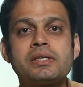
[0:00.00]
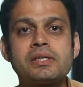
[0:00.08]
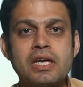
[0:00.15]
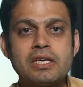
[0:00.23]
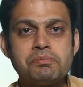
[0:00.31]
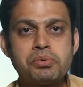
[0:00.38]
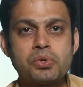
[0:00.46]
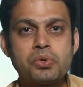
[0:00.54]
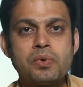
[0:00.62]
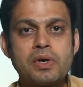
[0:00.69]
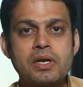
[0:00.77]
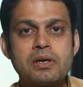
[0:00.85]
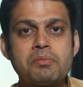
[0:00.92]
time
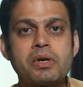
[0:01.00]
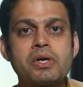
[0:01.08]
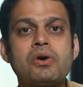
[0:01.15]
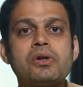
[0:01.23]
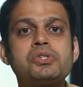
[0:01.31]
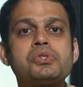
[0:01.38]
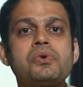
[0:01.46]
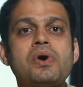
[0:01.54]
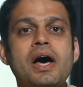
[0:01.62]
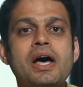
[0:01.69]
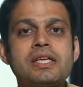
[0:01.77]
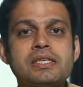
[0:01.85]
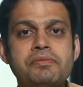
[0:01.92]
proven but also
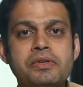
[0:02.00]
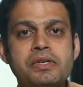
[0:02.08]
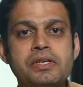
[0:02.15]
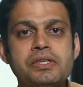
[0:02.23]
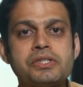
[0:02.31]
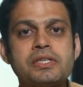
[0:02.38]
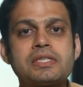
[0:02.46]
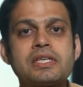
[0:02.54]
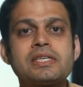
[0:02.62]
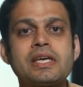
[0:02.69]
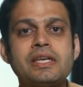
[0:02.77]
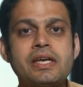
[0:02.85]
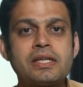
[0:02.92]
as efficacious as
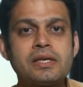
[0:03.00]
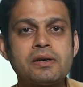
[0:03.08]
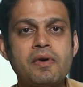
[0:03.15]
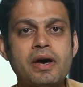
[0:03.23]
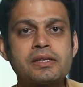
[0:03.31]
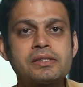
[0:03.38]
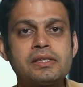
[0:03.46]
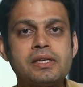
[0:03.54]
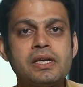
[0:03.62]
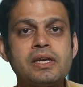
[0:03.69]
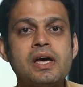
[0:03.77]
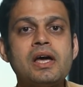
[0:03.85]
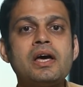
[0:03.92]
any other
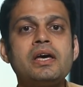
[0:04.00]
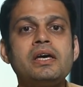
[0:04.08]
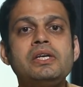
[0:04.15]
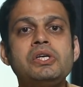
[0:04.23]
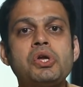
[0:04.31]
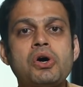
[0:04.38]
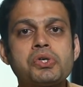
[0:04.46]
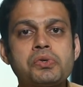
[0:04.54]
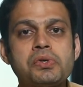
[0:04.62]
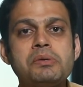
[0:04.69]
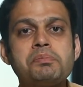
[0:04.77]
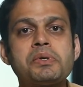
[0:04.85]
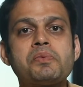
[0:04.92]
vaccine in not
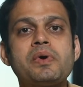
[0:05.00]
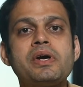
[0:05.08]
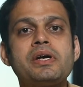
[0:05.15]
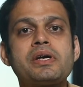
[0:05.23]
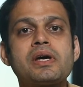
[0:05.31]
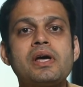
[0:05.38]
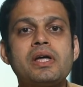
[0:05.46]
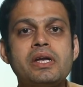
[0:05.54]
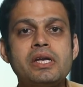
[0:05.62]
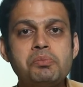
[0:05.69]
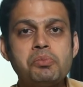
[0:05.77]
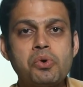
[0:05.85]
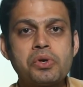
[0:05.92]
only prevent
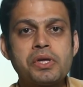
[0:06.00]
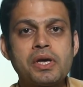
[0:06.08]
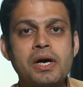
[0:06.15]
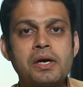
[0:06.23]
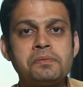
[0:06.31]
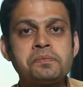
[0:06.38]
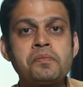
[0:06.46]
pneumonia